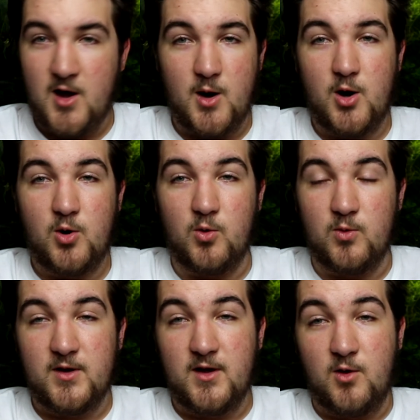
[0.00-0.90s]
Oh,
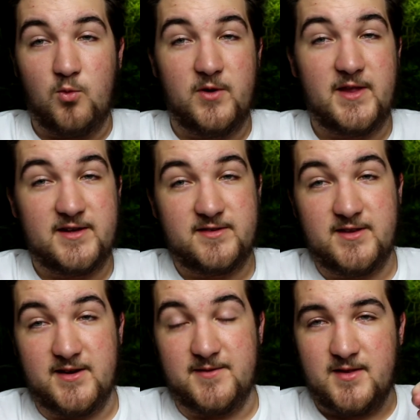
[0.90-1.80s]
one last
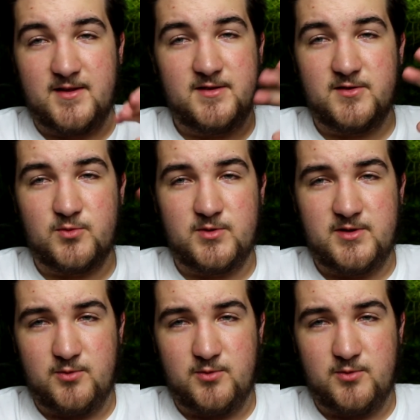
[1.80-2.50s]
thing. This is a really